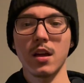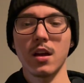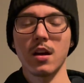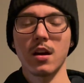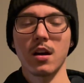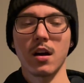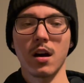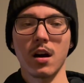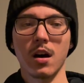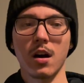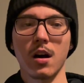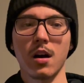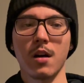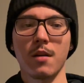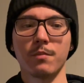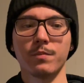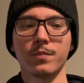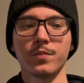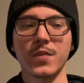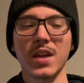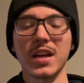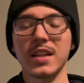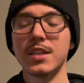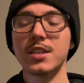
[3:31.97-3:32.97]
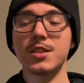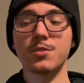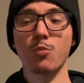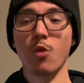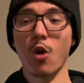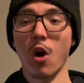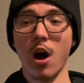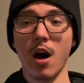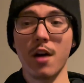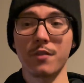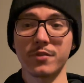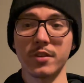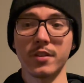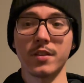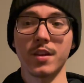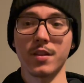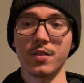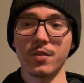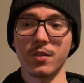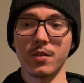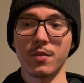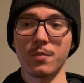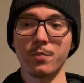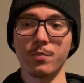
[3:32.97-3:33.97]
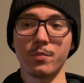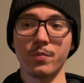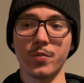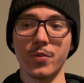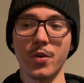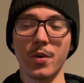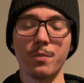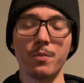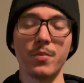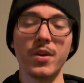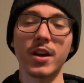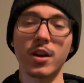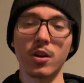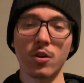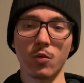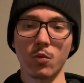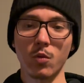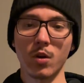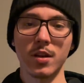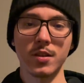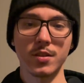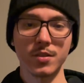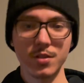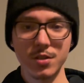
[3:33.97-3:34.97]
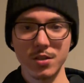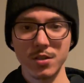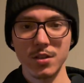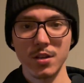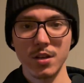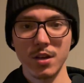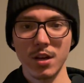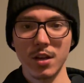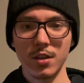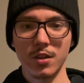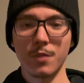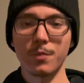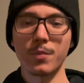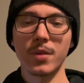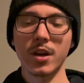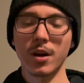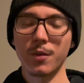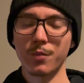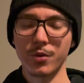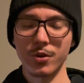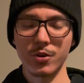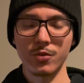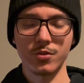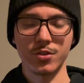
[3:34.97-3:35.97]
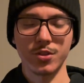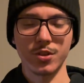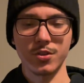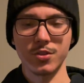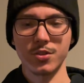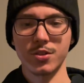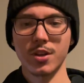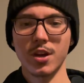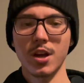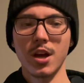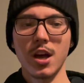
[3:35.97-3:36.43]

at least more often than the bigger ones, the bigger producers.